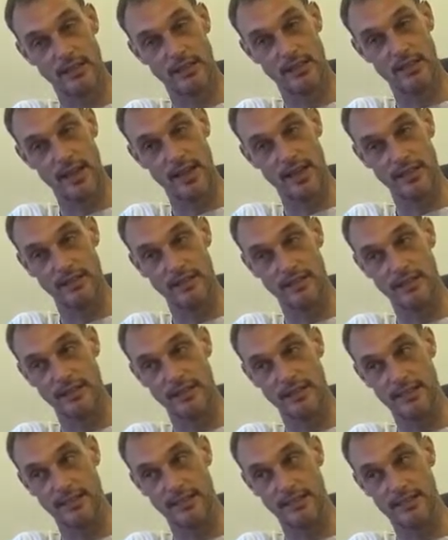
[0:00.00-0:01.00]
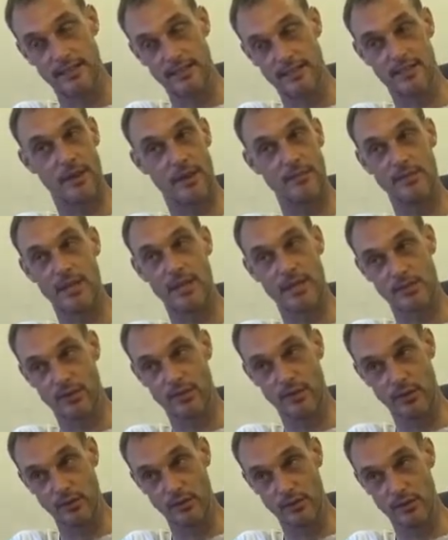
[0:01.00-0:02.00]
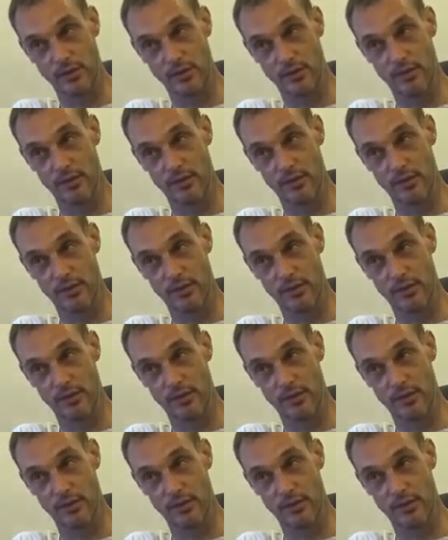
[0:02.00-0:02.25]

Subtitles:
then it is subject to